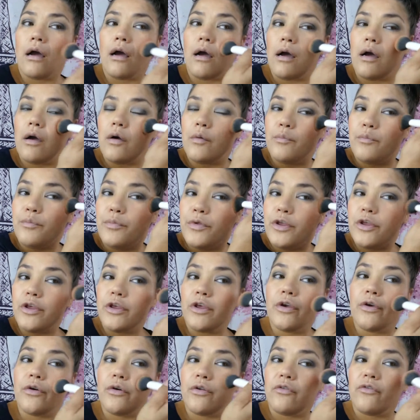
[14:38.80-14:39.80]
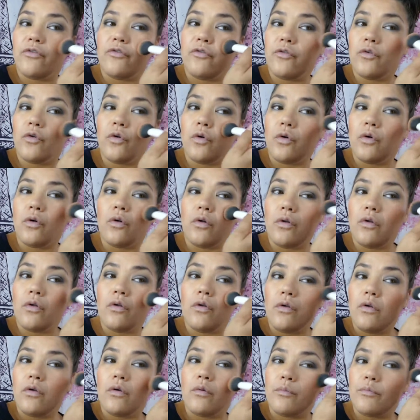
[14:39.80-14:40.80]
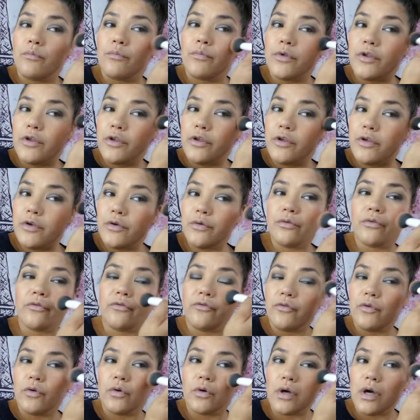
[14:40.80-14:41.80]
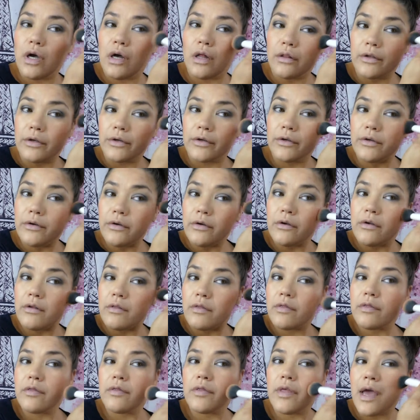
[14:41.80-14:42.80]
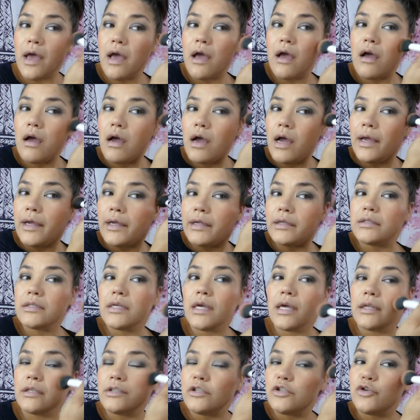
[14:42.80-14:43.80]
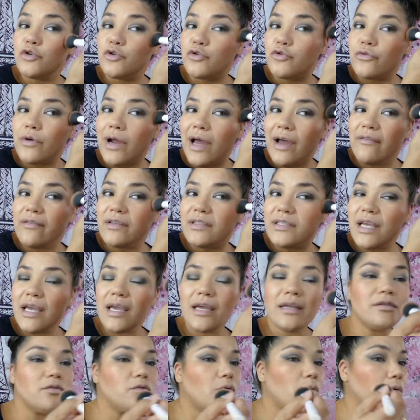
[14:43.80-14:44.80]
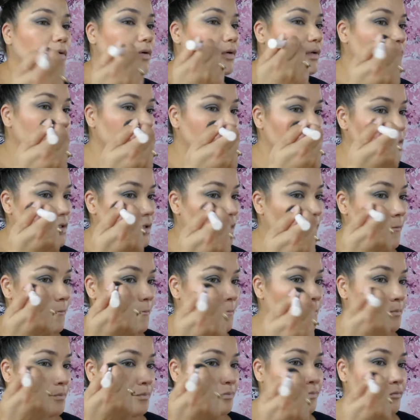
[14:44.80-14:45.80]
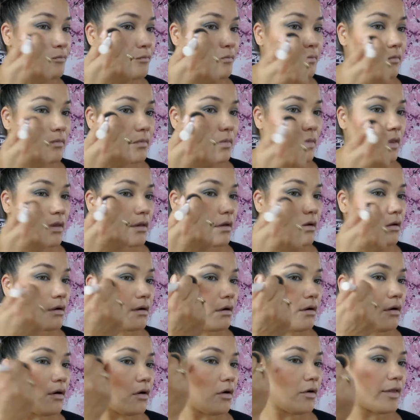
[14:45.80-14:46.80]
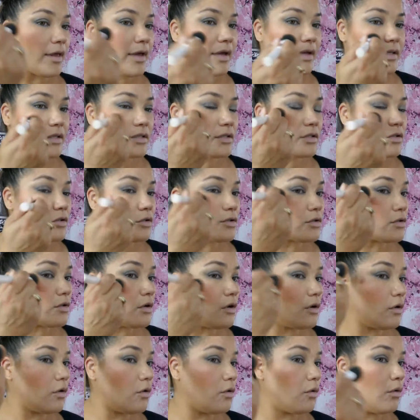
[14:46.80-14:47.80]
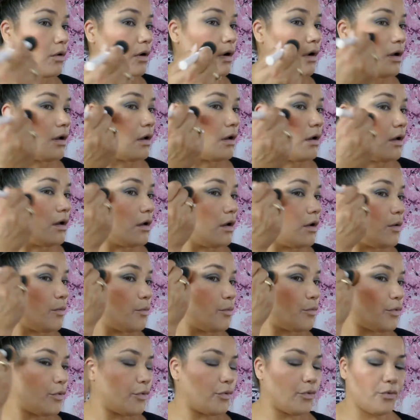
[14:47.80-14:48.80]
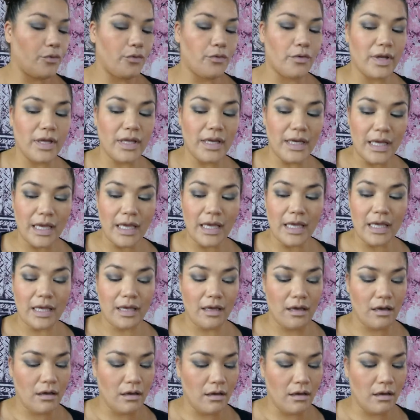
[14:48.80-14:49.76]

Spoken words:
a beautiful, beautiful color that I tend to gravitate towards. Oh, that is so pretty.